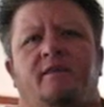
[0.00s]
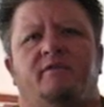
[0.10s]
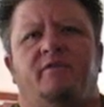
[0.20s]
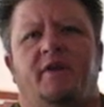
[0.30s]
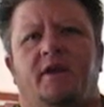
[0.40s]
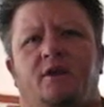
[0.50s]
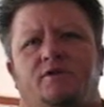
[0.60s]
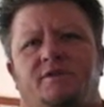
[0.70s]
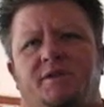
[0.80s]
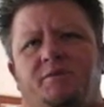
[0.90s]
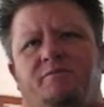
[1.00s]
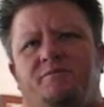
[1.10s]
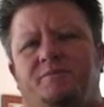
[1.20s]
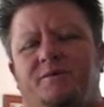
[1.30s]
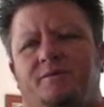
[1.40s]
the videos seem
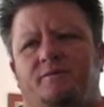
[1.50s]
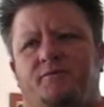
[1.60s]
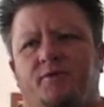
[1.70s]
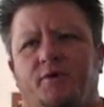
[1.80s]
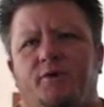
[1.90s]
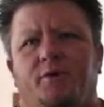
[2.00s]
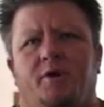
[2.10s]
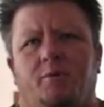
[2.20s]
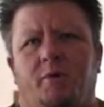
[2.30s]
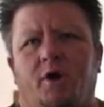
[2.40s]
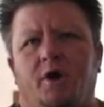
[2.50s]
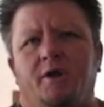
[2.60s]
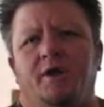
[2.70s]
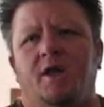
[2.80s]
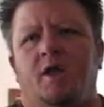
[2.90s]
further
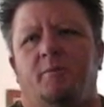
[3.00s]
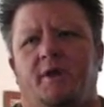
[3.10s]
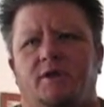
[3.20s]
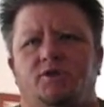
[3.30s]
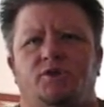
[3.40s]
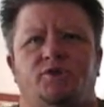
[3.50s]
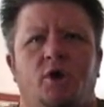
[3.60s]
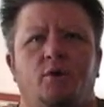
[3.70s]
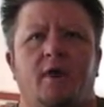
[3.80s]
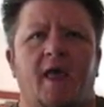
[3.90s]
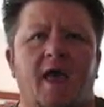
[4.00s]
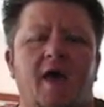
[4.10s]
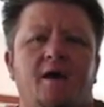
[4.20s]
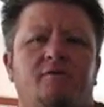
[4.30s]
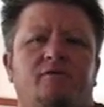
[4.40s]
apart, because you don't
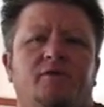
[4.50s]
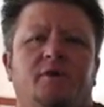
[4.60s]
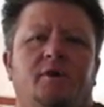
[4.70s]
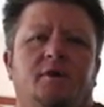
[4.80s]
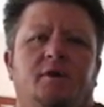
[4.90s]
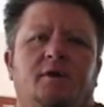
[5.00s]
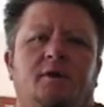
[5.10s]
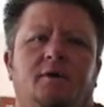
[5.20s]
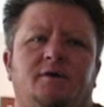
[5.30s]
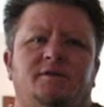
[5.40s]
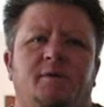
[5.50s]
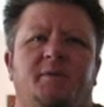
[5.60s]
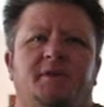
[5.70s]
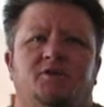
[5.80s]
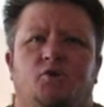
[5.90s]
have
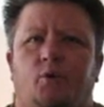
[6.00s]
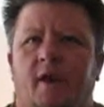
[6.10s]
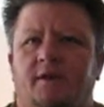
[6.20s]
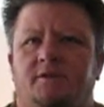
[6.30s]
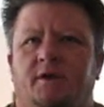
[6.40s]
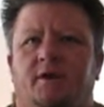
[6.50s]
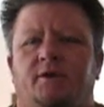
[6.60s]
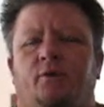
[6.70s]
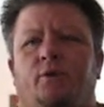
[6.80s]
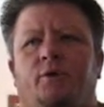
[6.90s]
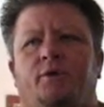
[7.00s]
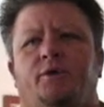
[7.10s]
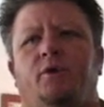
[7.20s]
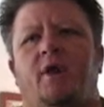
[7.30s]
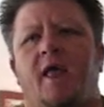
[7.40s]
something to rant on, or
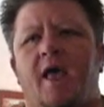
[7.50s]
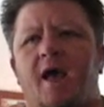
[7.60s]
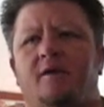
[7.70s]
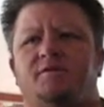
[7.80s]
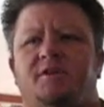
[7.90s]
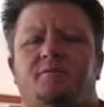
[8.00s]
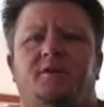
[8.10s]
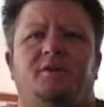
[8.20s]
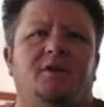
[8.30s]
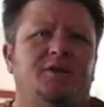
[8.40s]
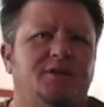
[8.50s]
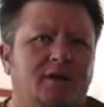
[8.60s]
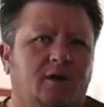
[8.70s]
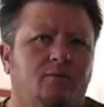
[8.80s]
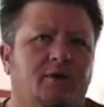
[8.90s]
you don't have something that you
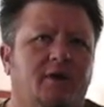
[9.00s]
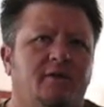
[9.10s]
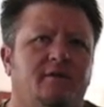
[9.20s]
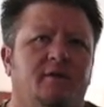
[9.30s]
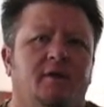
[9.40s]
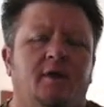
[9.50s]
dealt with.